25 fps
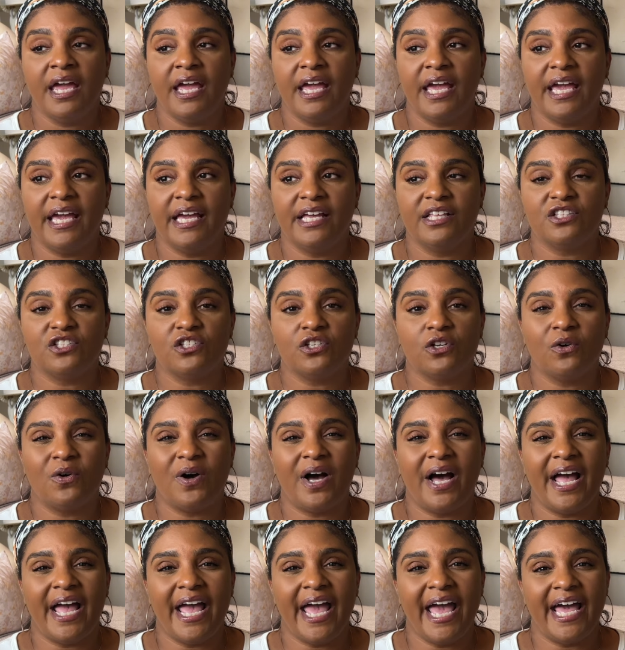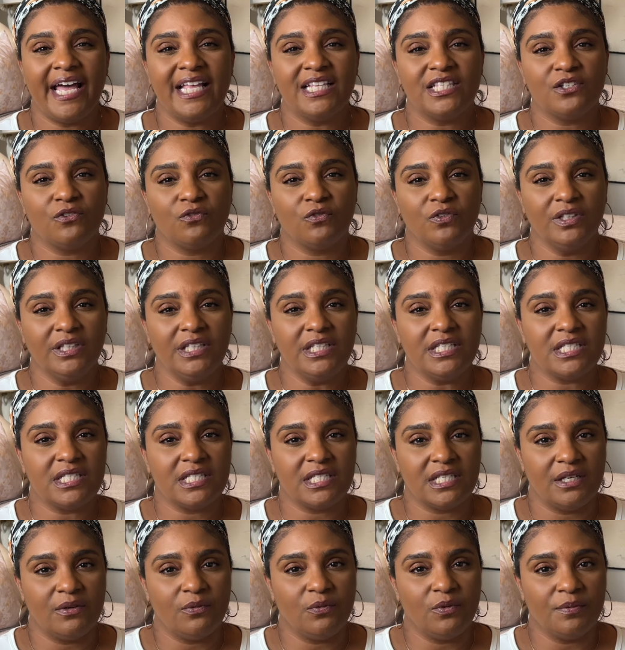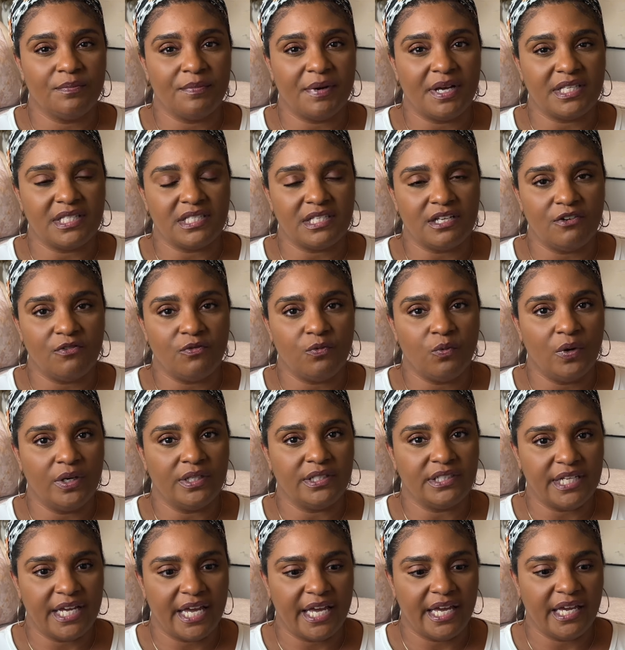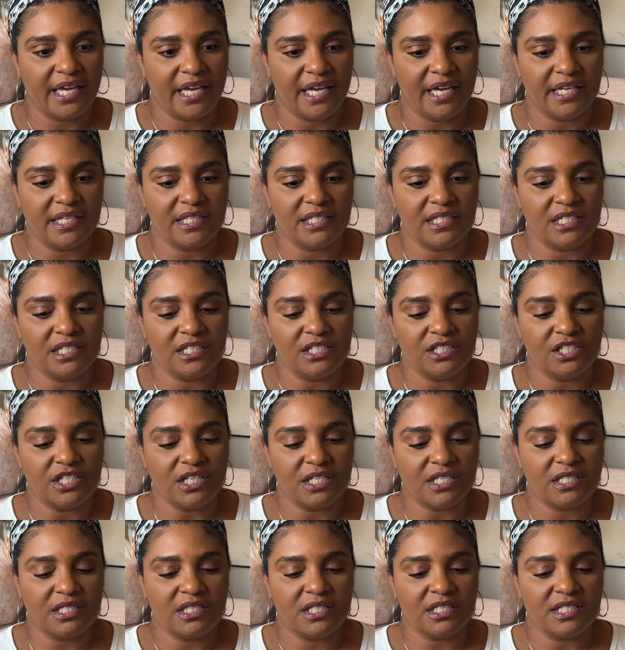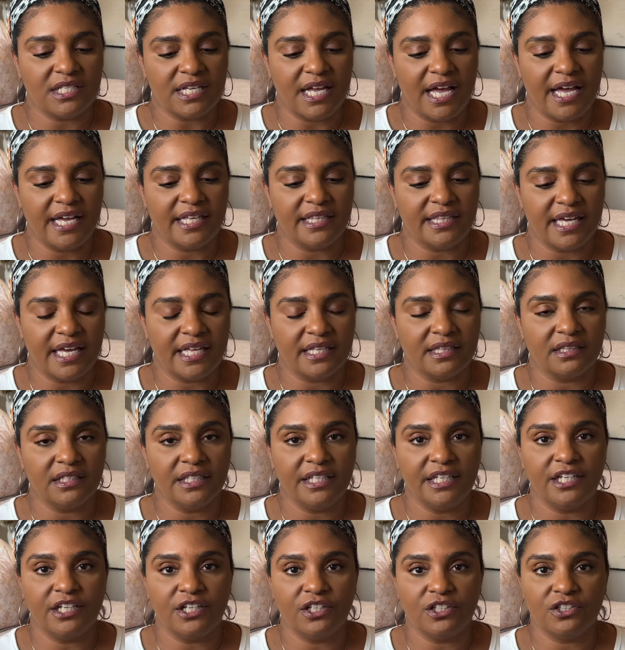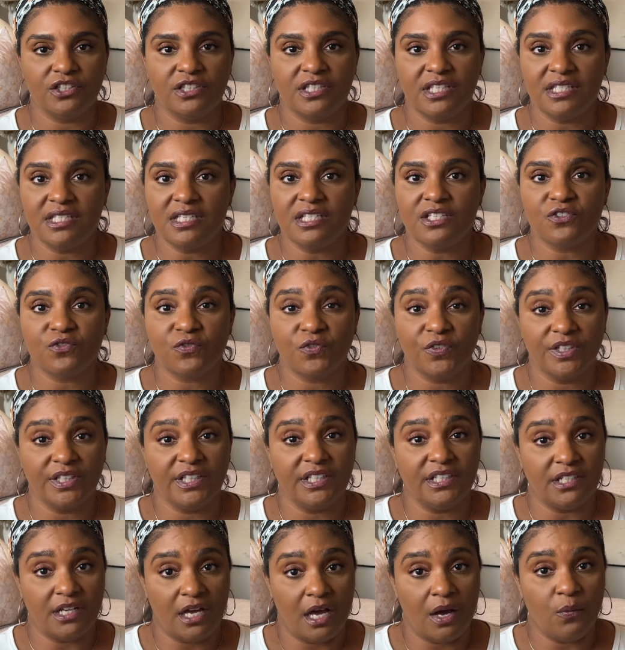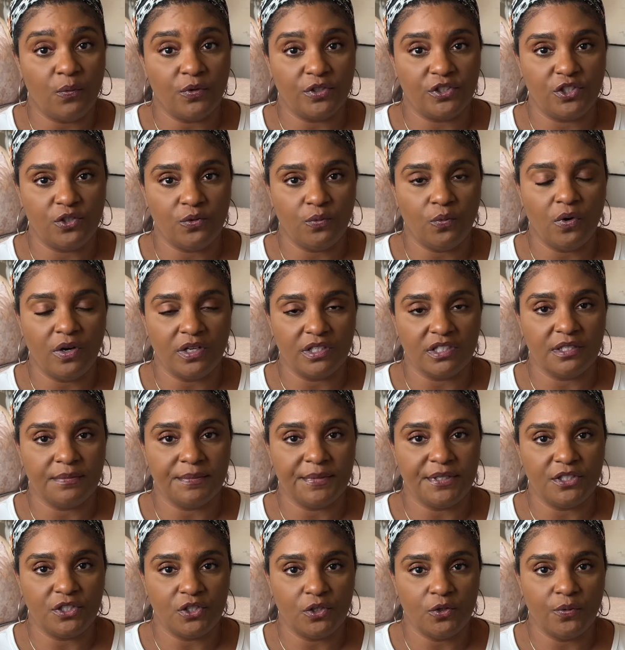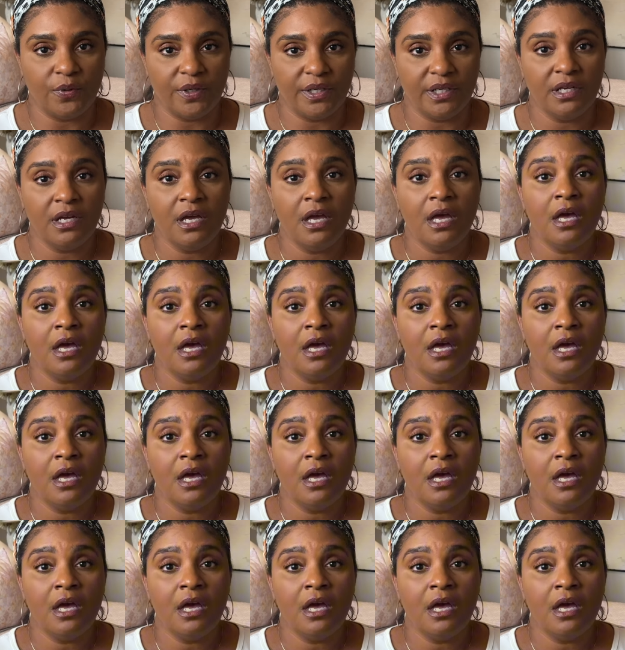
And so I had to really sit with myself one day and just decide that, Leah, this is really not what you want to be doing,